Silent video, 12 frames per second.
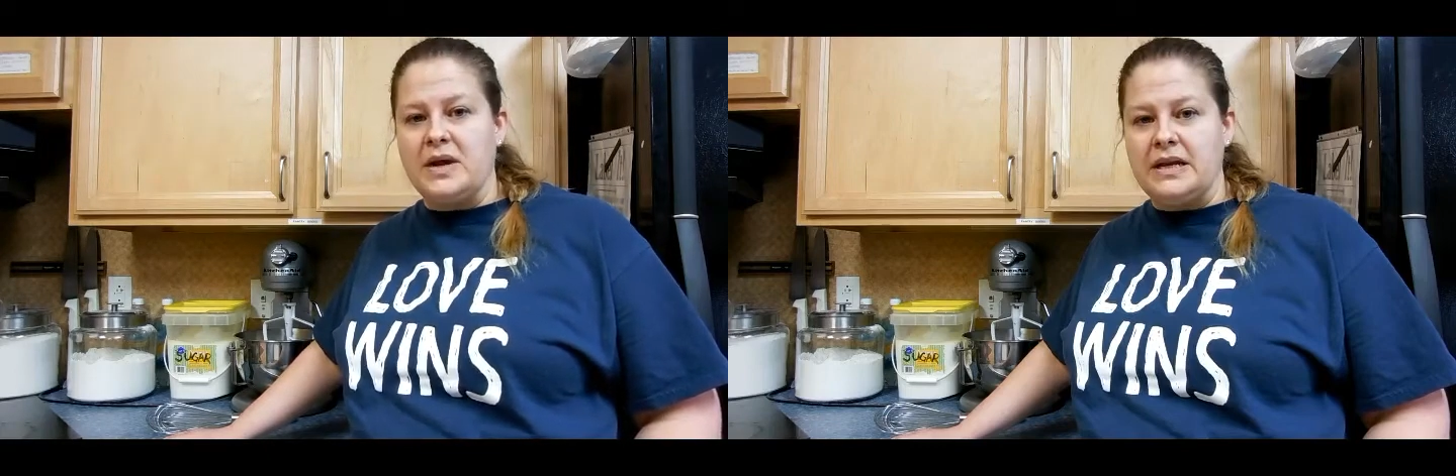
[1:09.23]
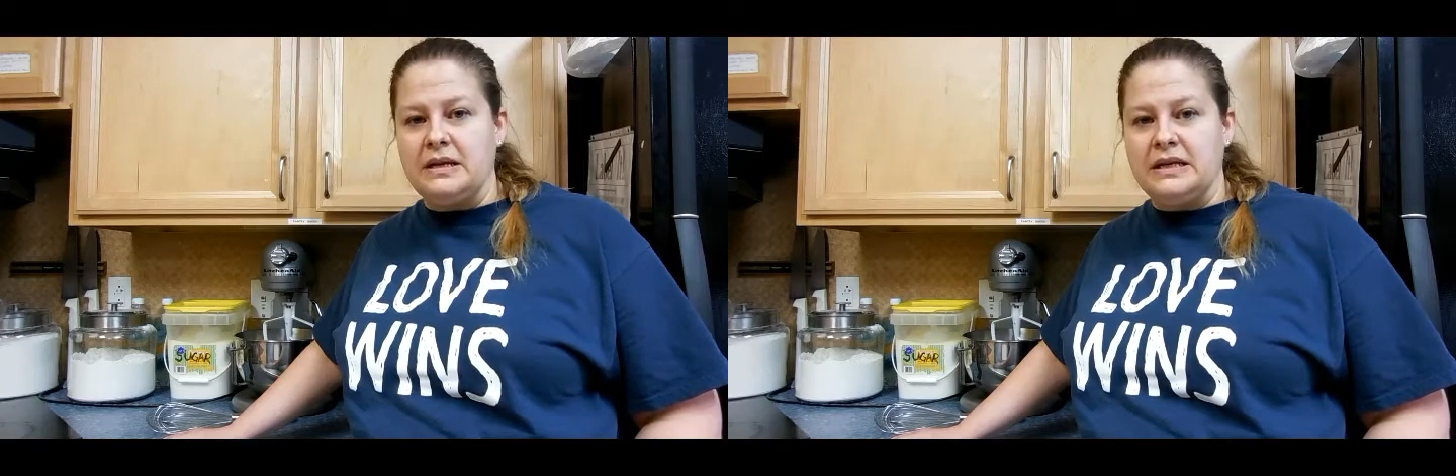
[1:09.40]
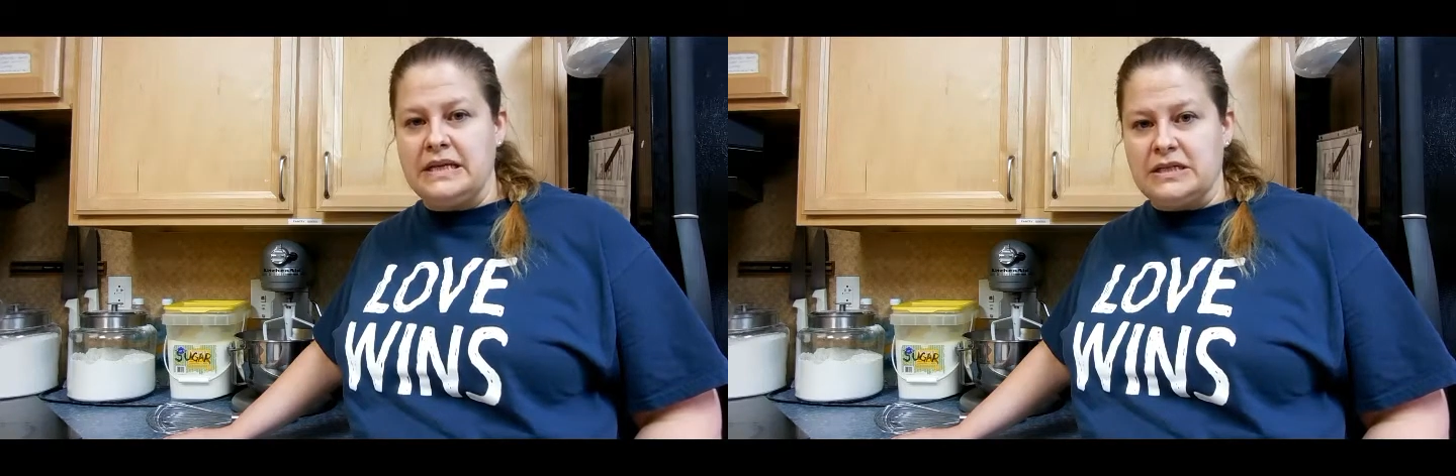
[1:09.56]

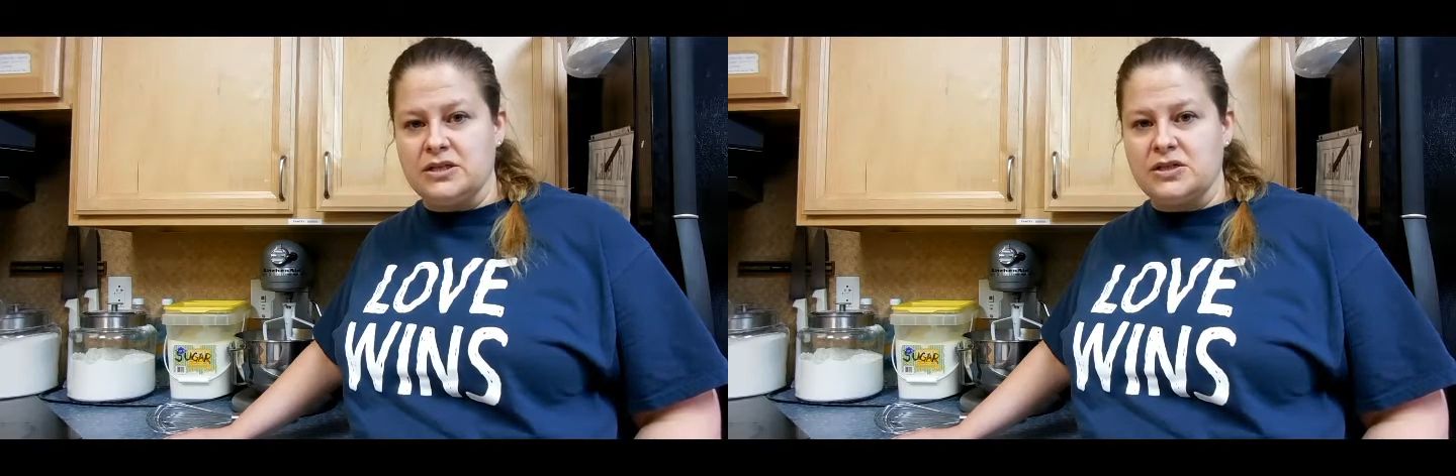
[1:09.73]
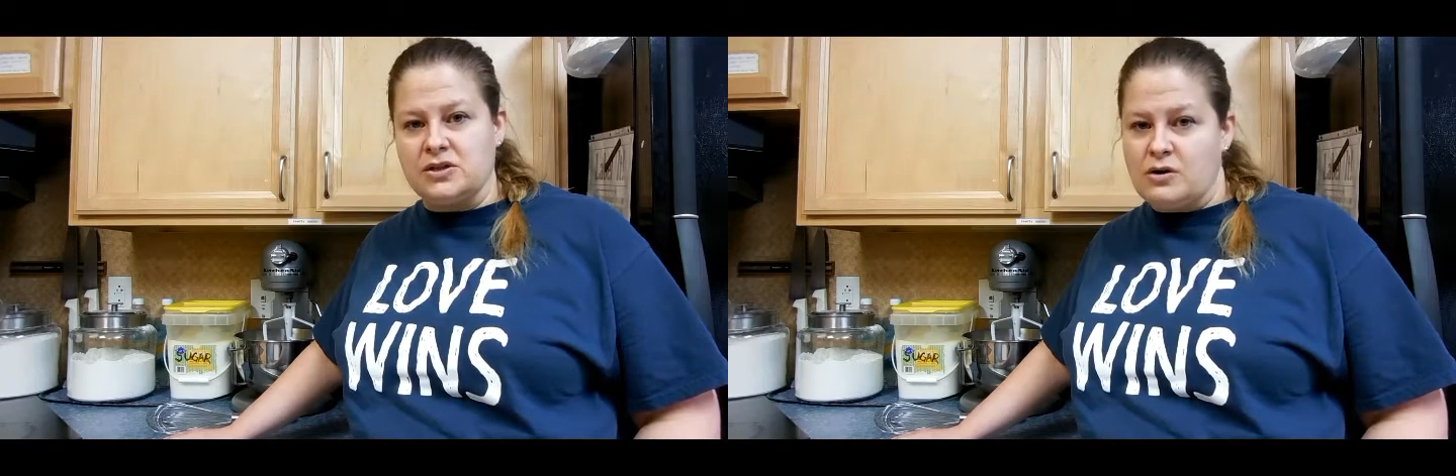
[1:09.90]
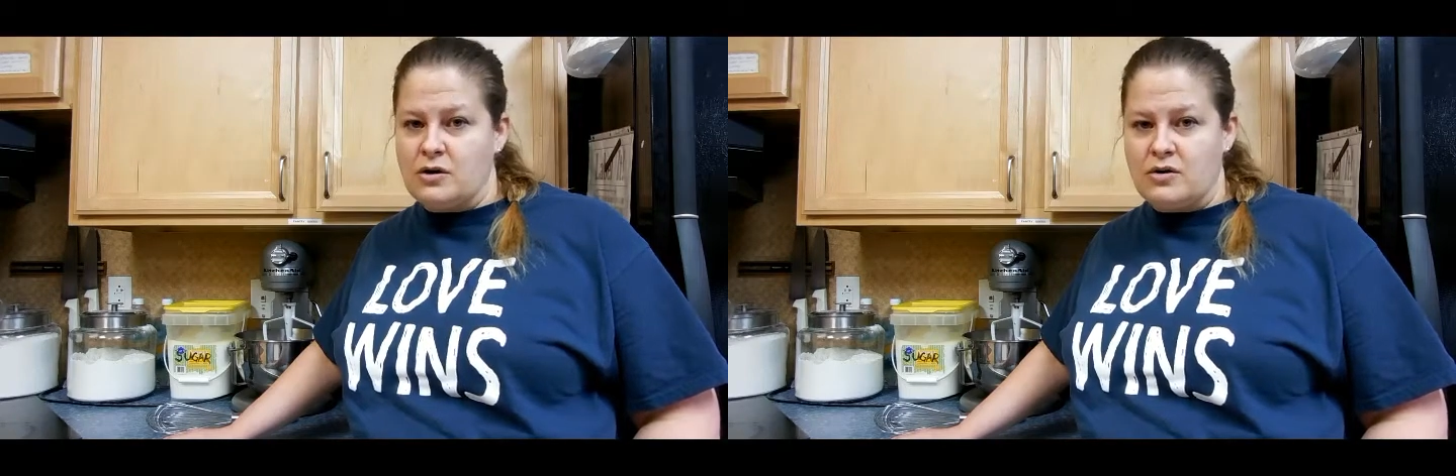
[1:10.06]
we need to
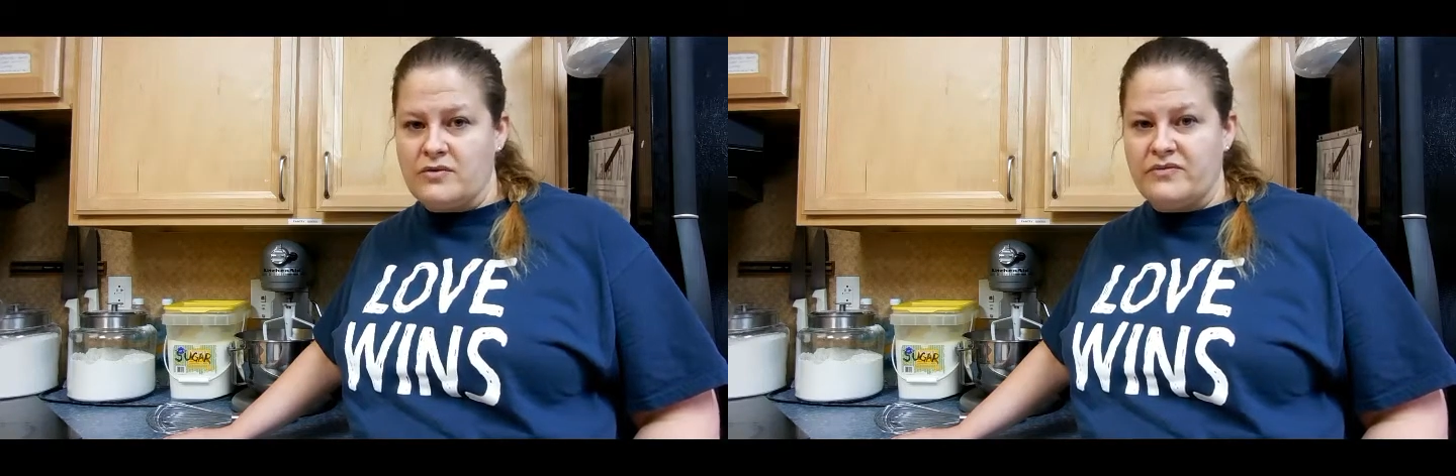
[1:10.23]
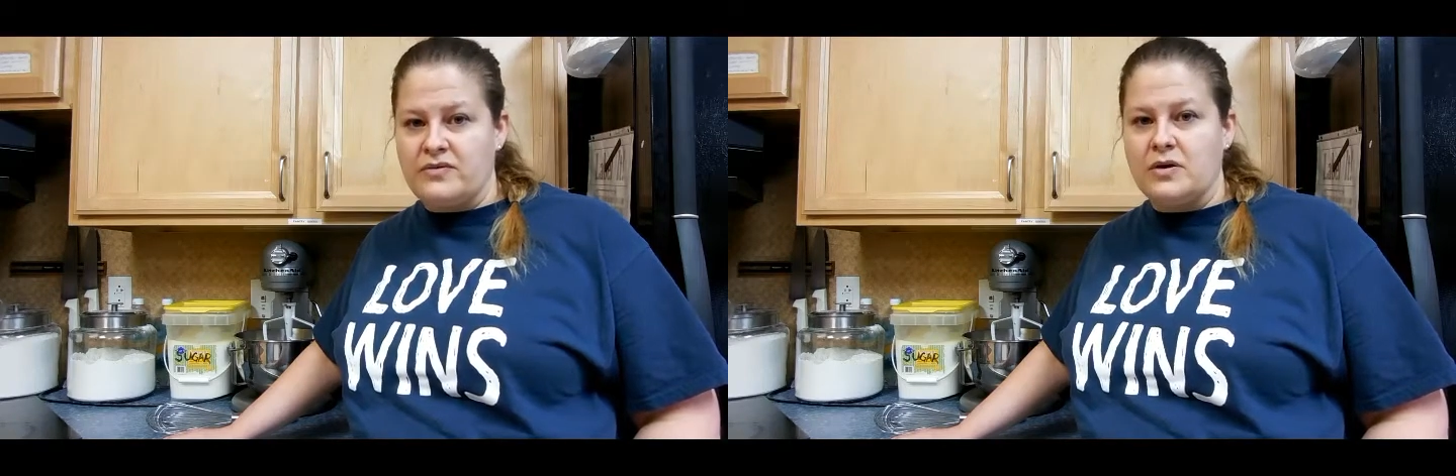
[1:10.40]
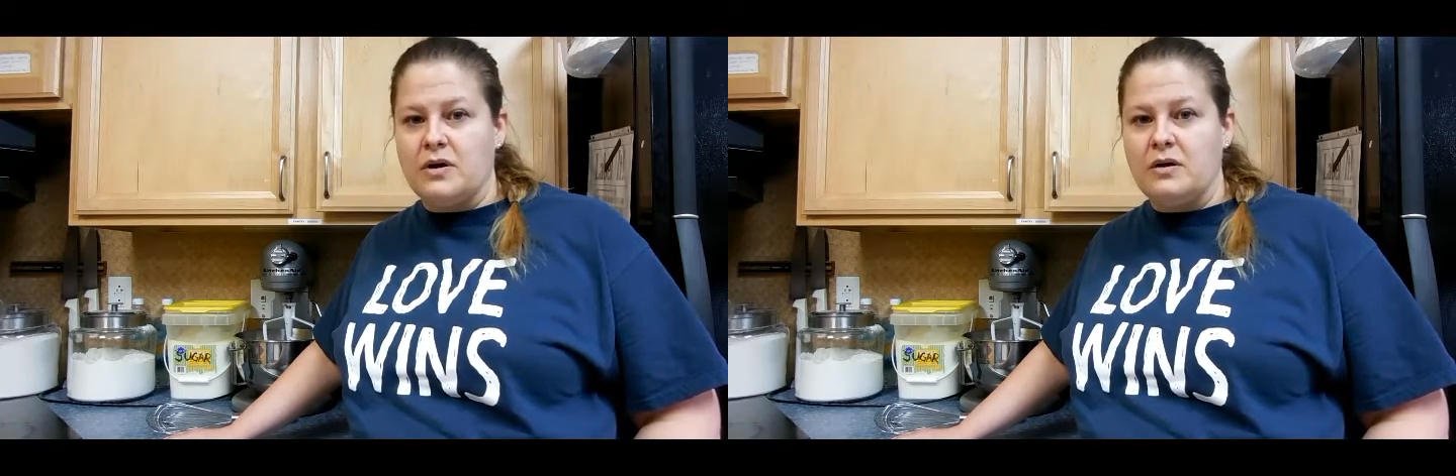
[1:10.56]
serve,